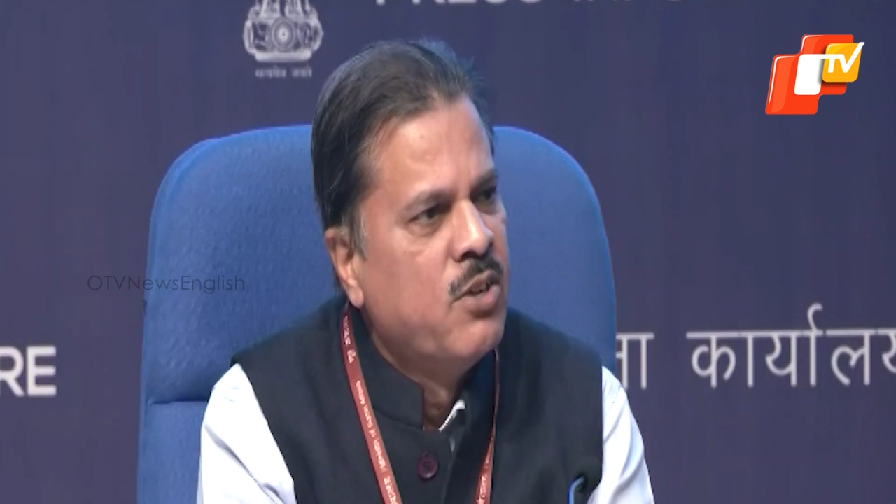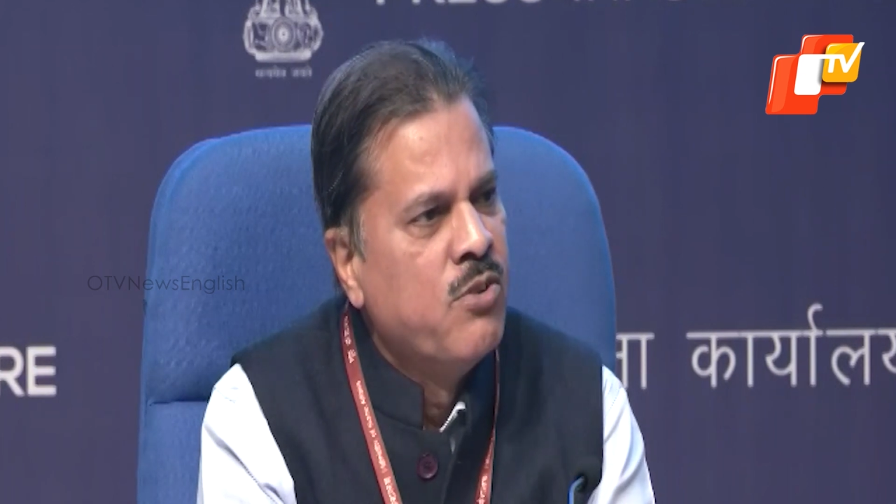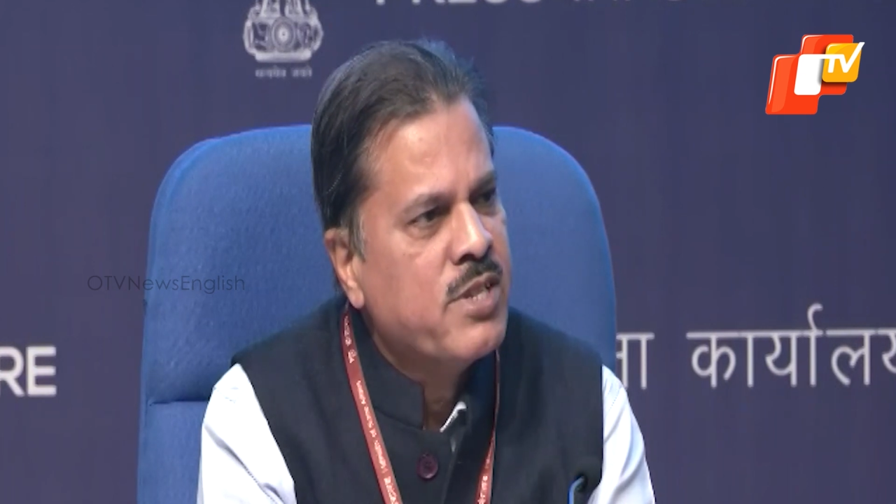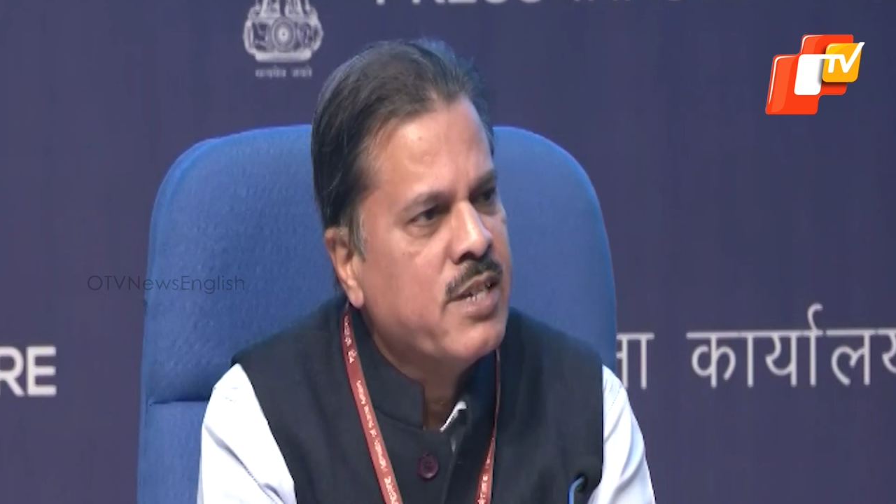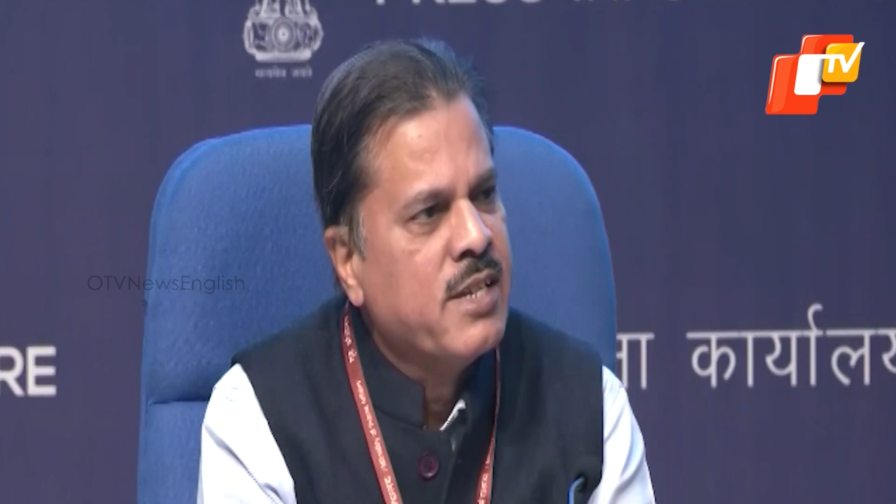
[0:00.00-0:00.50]

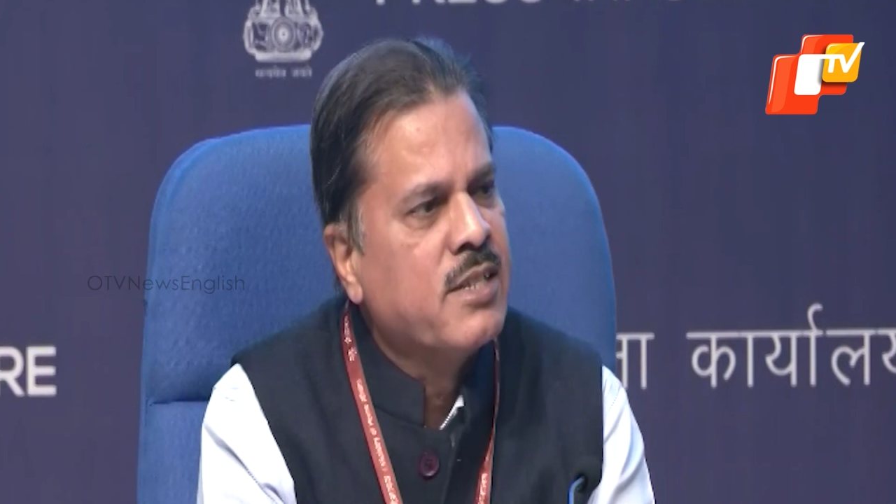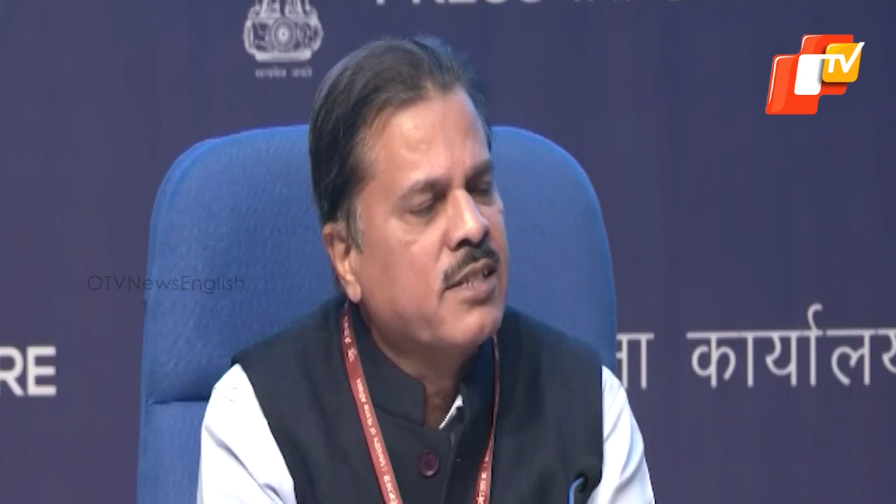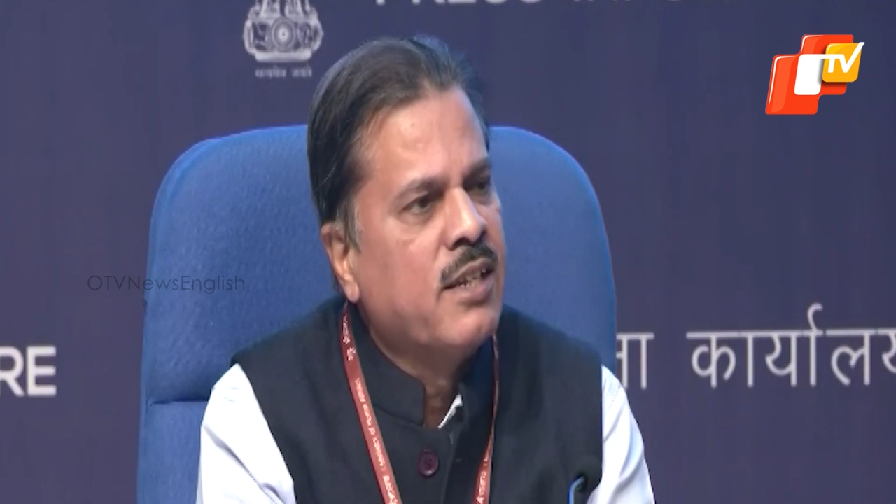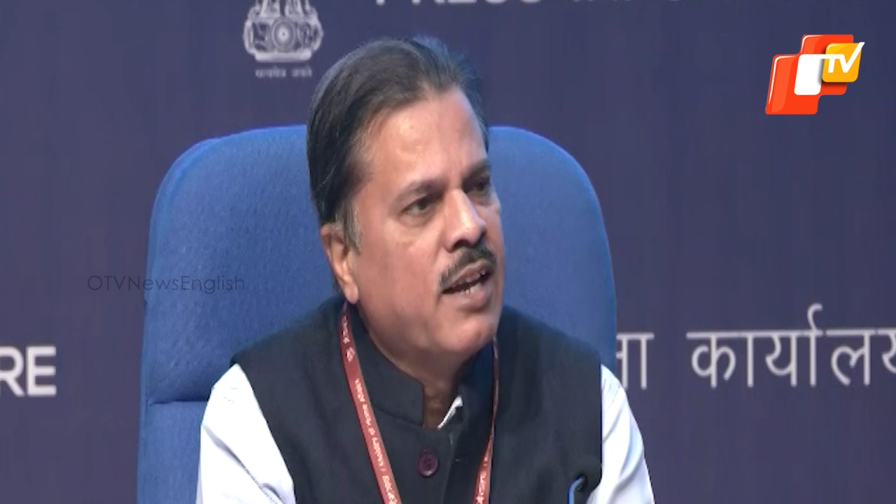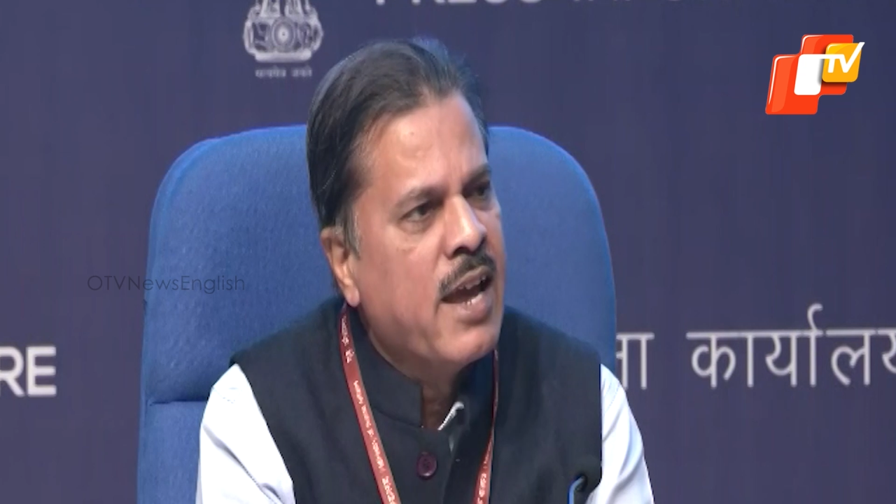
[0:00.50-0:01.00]
which
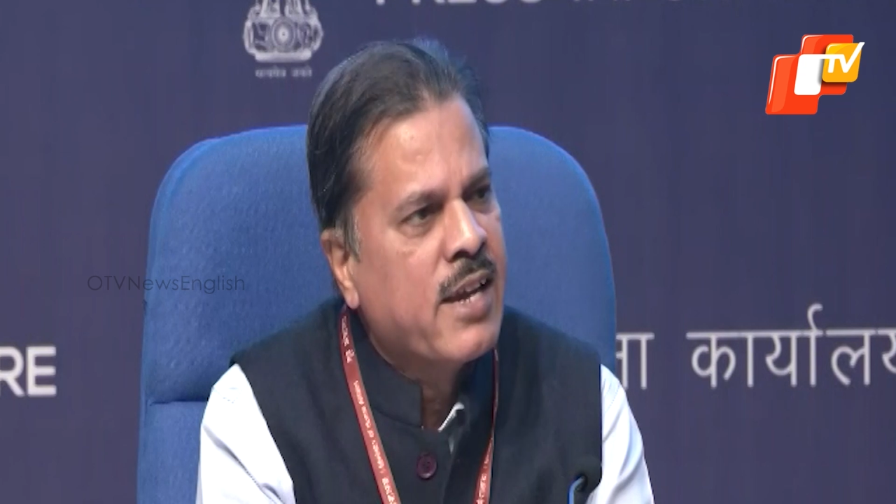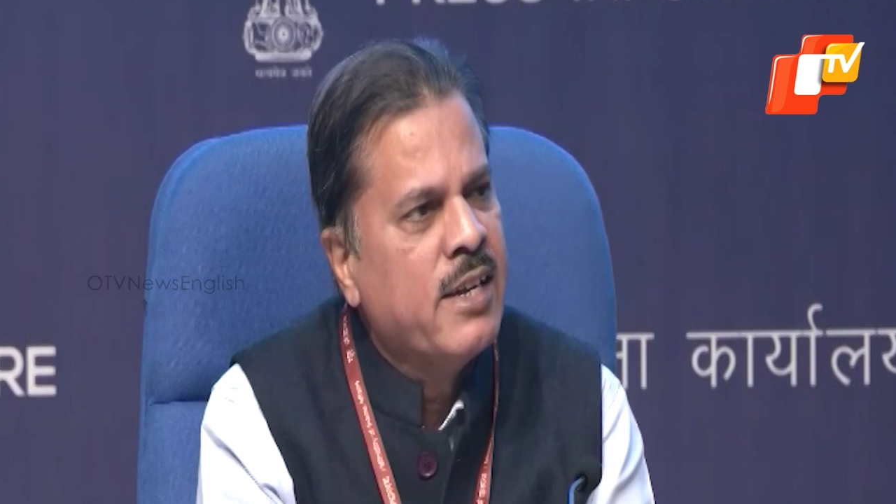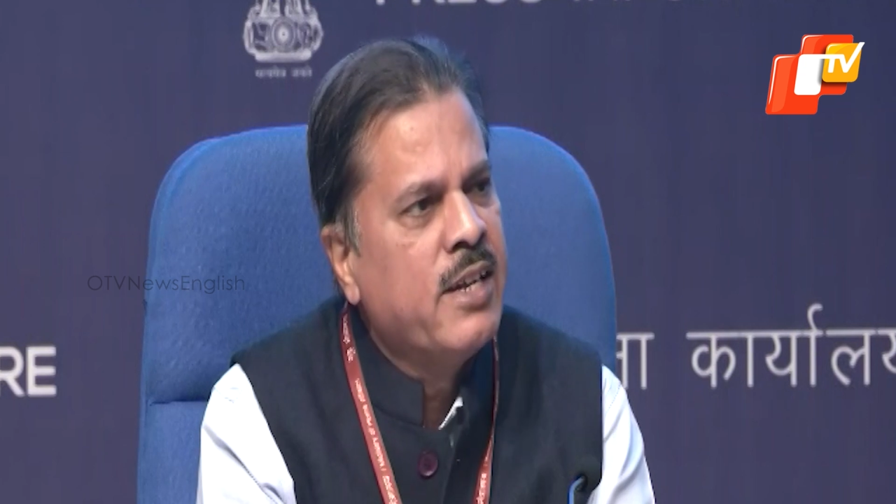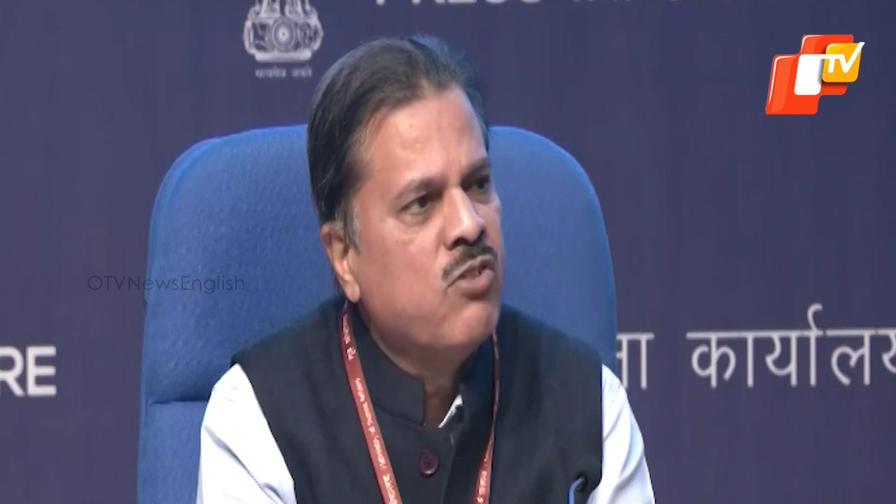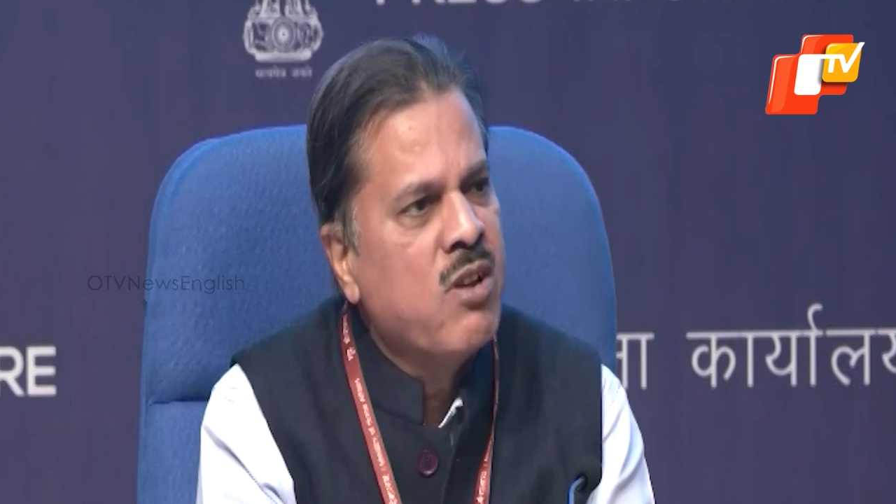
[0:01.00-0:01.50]
is
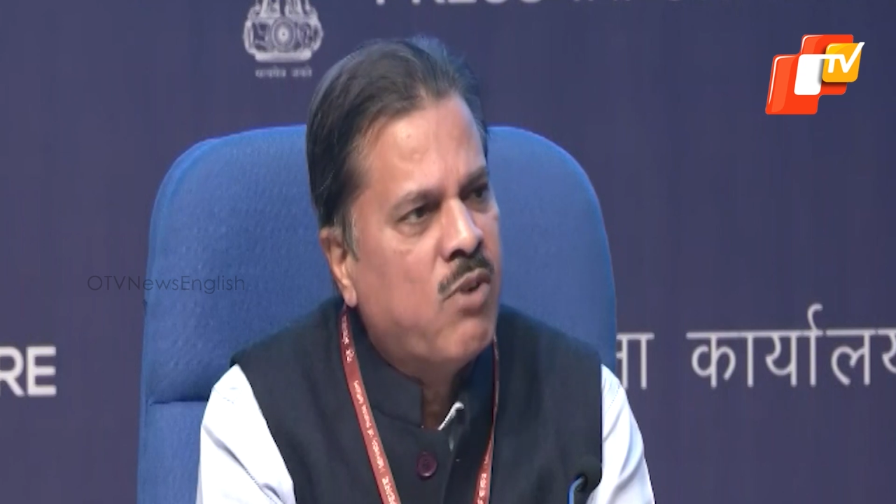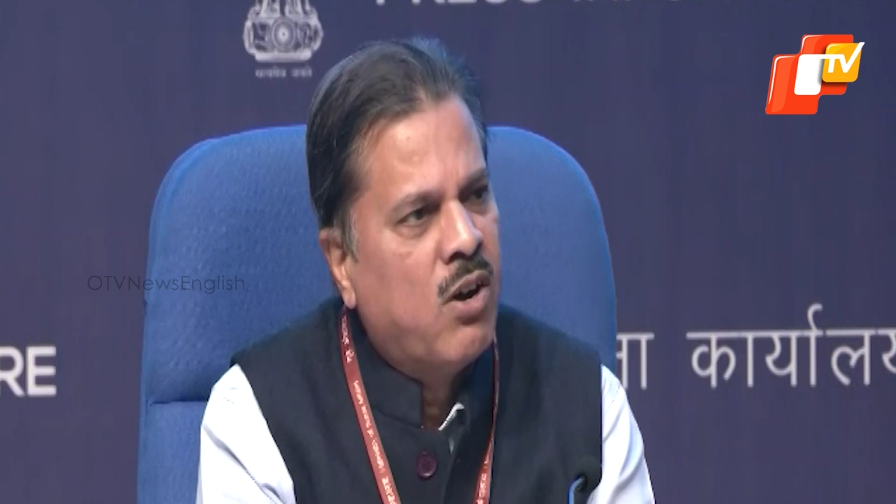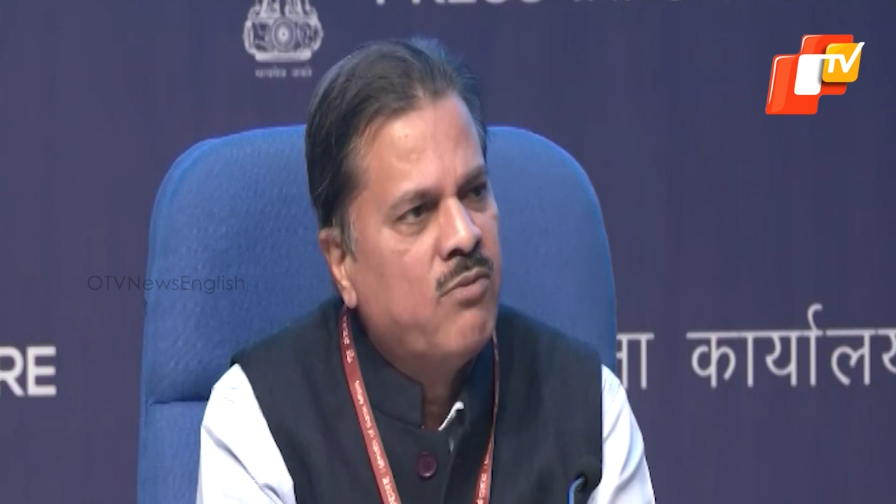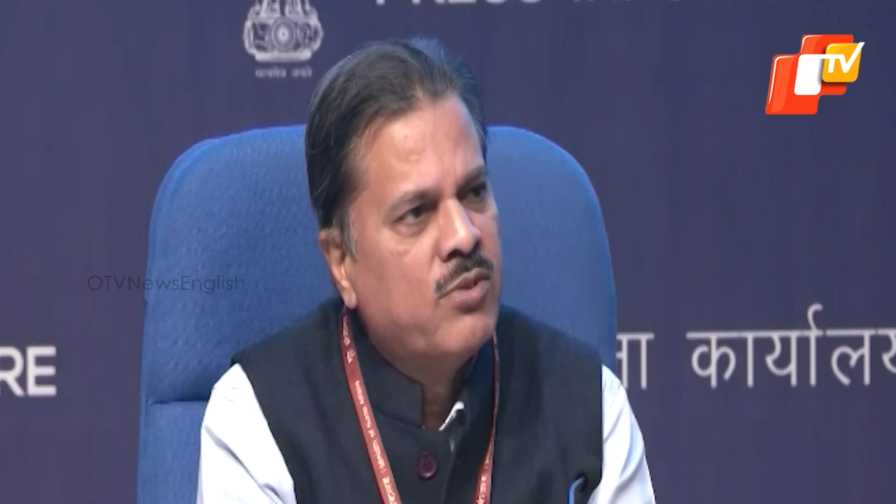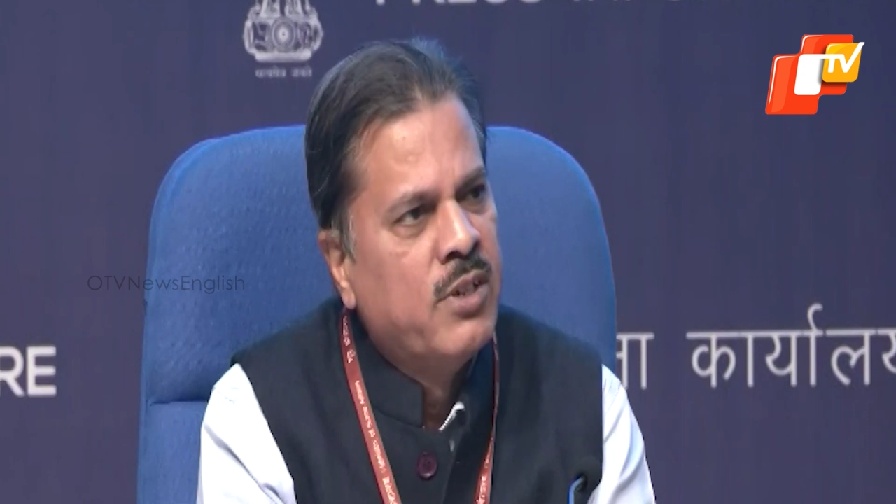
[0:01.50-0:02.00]
likely to
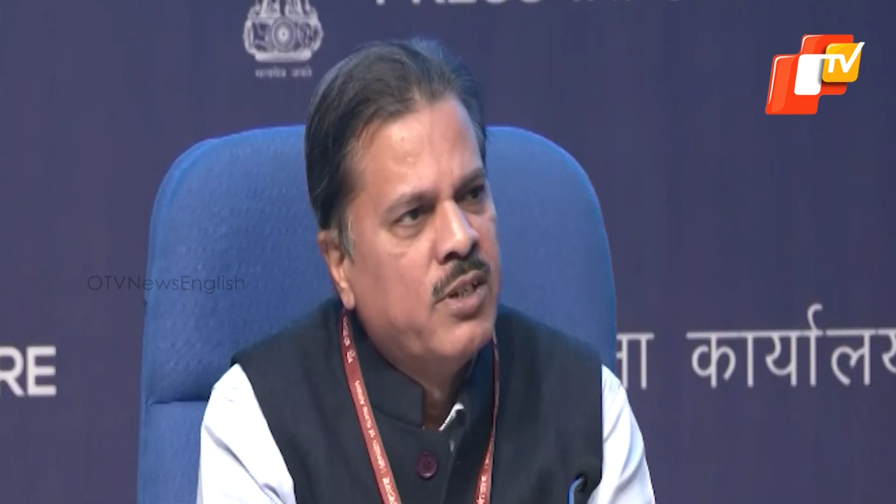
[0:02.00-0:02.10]
evolve